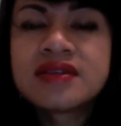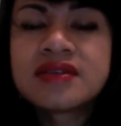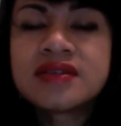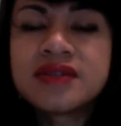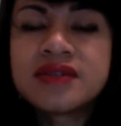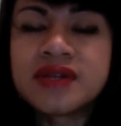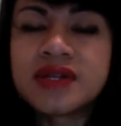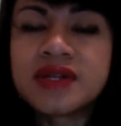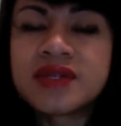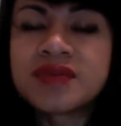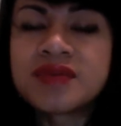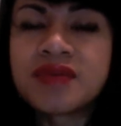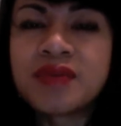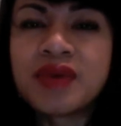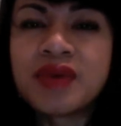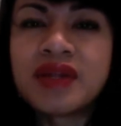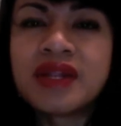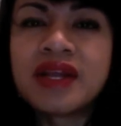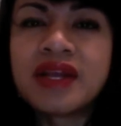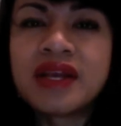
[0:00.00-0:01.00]
trans
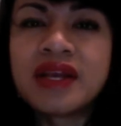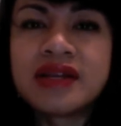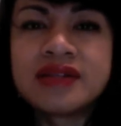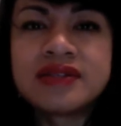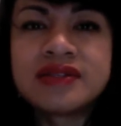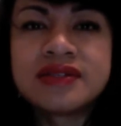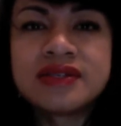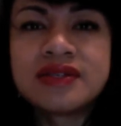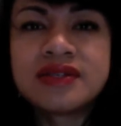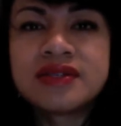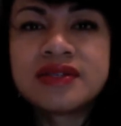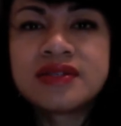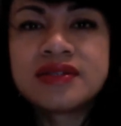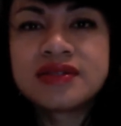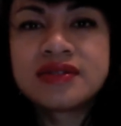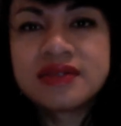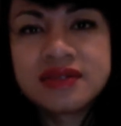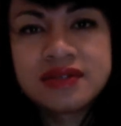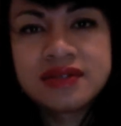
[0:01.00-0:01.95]
women, and just